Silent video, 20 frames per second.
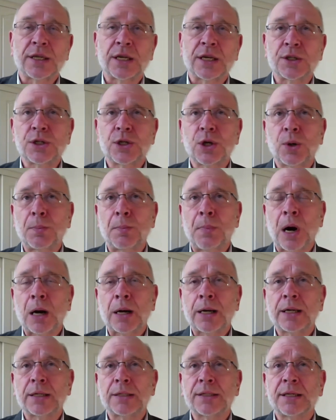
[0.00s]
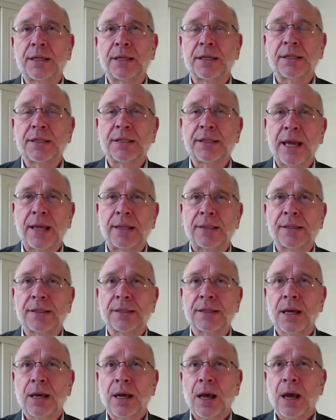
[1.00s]
And so markets, in a
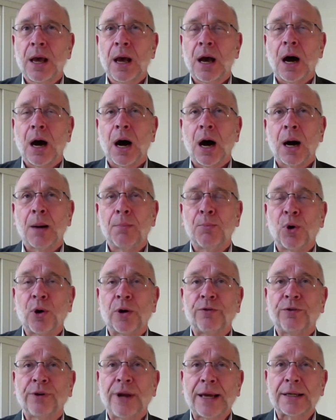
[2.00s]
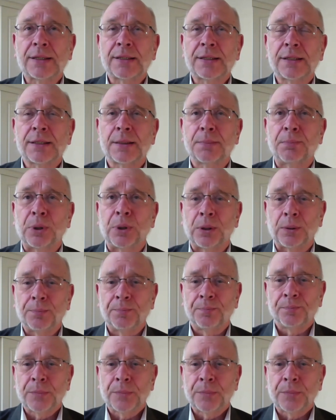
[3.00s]
sense, are more flexible.